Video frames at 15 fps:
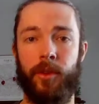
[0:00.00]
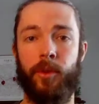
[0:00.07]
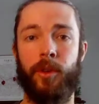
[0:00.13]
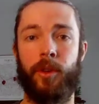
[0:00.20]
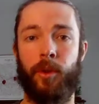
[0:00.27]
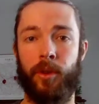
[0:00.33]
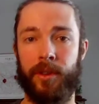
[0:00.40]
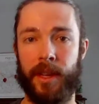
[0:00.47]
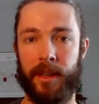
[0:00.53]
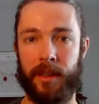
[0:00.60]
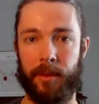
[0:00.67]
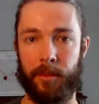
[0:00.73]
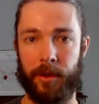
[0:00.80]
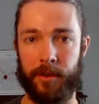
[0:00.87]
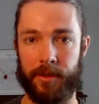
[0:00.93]
record that
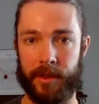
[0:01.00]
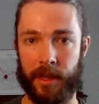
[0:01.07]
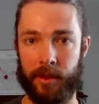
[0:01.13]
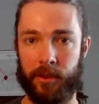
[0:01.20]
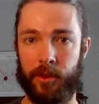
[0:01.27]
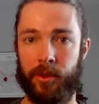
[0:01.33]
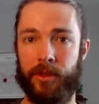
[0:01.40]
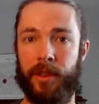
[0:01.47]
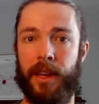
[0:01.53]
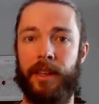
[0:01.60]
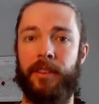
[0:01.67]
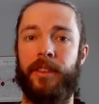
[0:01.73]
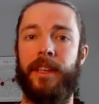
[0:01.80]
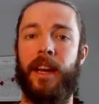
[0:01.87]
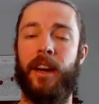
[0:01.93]
number of sales, you're
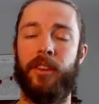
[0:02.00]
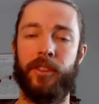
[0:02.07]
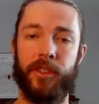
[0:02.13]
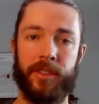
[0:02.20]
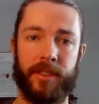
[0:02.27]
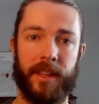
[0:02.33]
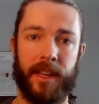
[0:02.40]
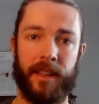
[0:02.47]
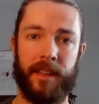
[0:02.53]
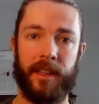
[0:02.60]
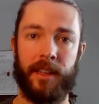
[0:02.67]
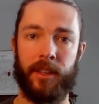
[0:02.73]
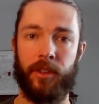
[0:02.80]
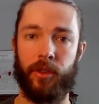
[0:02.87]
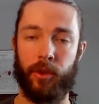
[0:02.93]
likely
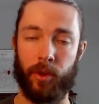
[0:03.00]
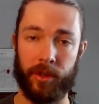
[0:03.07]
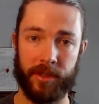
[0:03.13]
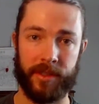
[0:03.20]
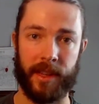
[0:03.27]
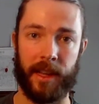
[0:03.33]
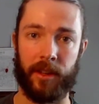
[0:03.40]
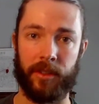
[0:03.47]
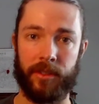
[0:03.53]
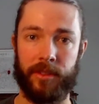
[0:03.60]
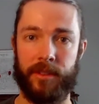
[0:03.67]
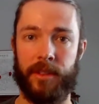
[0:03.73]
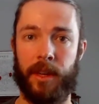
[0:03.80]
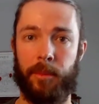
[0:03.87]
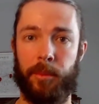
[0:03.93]
understating your sales
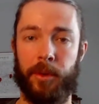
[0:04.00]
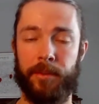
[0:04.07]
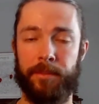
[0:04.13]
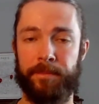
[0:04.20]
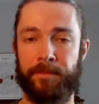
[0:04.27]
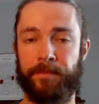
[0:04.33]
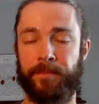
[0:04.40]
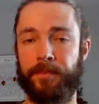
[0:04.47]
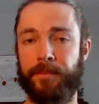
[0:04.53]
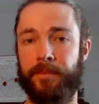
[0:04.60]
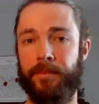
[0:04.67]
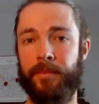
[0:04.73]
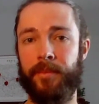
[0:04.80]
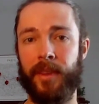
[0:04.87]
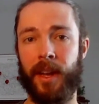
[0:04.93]
number,
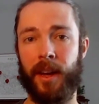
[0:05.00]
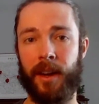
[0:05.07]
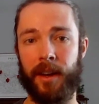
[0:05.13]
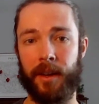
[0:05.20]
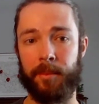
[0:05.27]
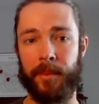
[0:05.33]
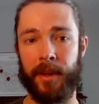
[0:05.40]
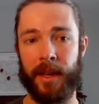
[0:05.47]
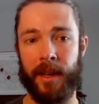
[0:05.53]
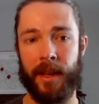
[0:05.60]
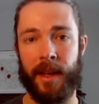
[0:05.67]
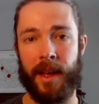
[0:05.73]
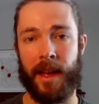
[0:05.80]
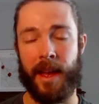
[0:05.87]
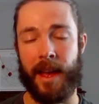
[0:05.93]

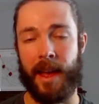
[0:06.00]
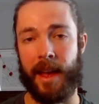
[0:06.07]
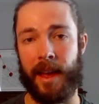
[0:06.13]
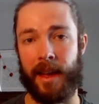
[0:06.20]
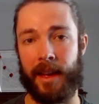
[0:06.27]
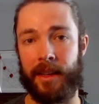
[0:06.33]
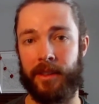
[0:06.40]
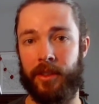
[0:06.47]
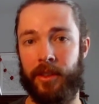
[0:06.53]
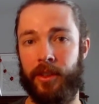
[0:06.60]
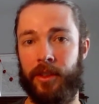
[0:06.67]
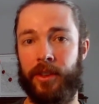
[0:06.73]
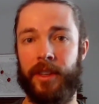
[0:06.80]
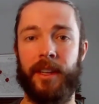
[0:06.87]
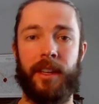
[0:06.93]
and
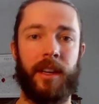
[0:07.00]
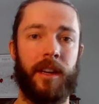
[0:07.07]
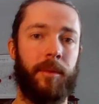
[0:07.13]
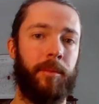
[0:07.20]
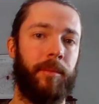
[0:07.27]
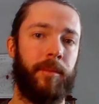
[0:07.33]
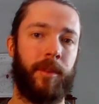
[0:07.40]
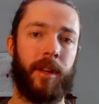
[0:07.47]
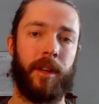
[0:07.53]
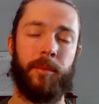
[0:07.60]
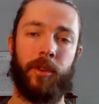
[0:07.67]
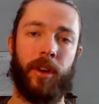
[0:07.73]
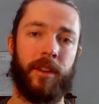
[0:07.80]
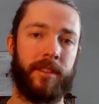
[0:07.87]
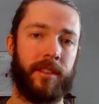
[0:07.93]
you're going to come
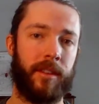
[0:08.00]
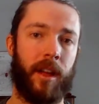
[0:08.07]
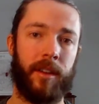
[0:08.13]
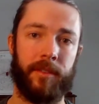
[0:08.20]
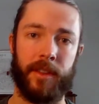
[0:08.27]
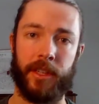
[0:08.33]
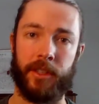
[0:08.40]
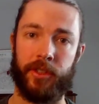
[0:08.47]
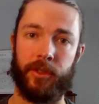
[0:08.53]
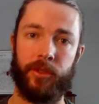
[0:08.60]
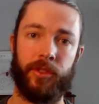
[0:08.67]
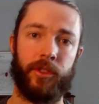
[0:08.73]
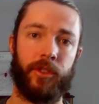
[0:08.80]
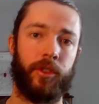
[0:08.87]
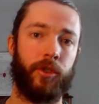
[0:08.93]
across a lot of
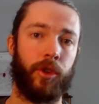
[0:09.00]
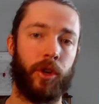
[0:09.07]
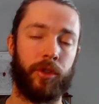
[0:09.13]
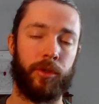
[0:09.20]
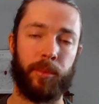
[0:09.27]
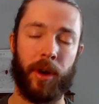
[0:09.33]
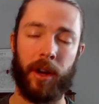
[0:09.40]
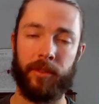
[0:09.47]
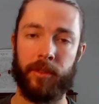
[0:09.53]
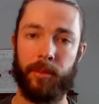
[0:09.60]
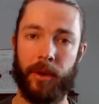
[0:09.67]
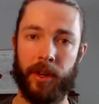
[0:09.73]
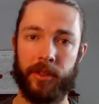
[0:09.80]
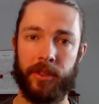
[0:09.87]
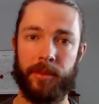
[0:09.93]
issues. Your gross profit
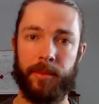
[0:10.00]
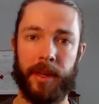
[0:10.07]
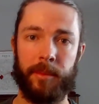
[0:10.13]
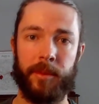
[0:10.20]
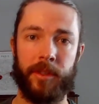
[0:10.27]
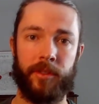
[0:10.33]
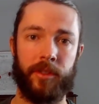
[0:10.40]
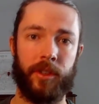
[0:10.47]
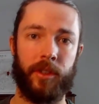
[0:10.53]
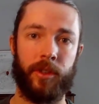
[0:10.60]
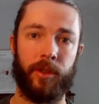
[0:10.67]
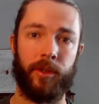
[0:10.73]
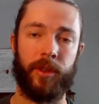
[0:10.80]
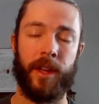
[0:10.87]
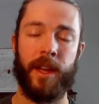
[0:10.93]
margin may be
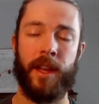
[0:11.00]
skewed.